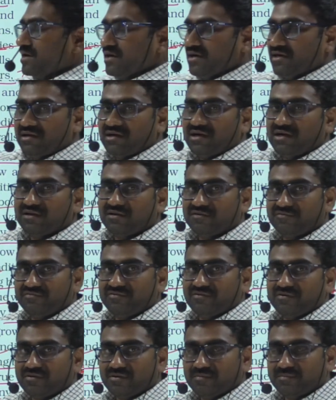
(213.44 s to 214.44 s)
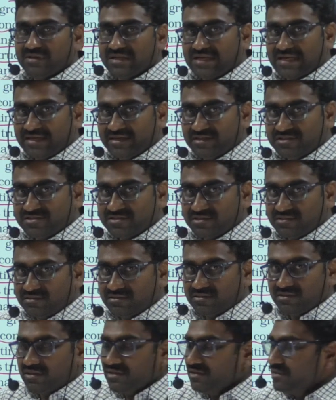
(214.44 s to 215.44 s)
and under favorable condition,
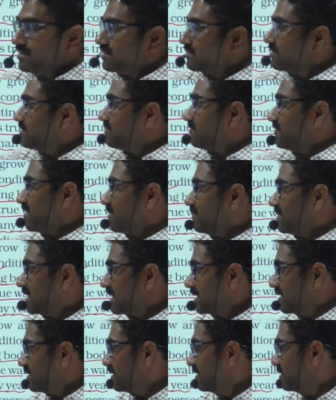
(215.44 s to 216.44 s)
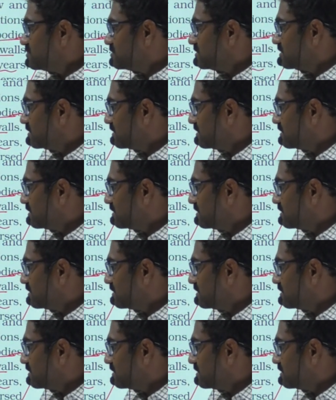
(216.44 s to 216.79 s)
they form an aggregation